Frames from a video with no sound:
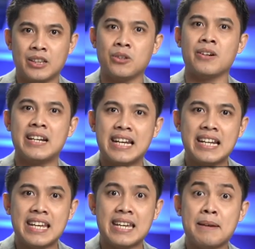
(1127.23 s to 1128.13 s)
to
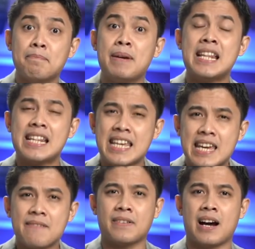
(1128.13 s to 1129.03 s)
really
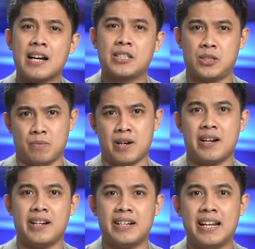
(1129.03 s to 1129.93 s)
believe God's
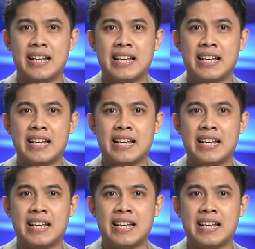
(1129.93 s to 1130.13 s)
word